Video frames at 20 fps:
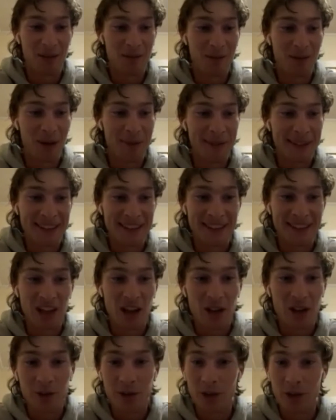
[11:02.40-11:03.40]
Probably just
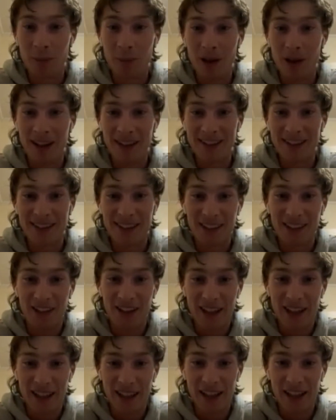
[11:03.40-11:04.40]
go for a pasta
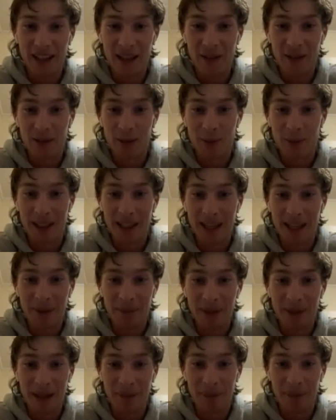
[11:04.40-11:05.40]
like spaghetti
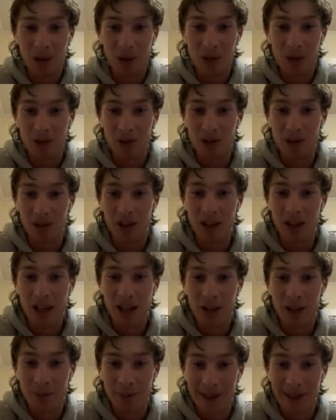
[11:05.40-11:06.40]
meatballs or
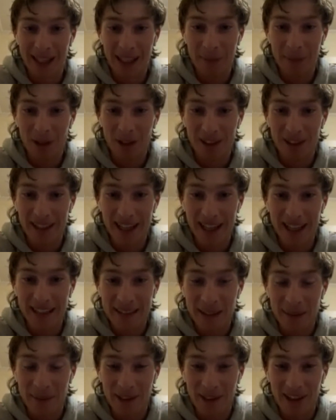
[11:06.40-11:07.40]
spaghetti bolognese,
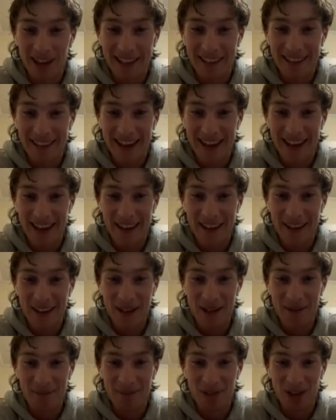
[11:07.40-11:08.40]
something like that.
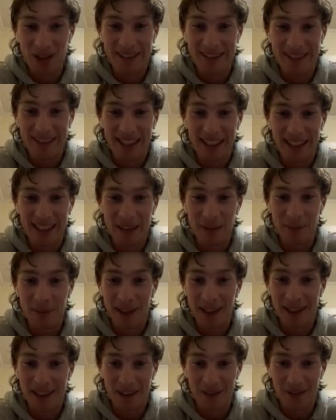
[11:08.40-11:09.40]
Nice and easy,
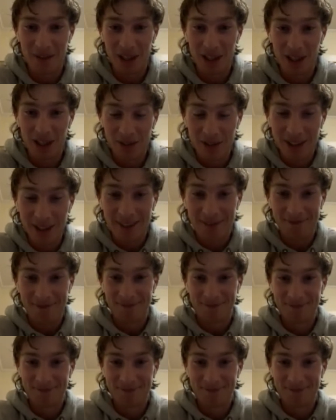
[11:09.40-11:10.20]
but everyone loves it.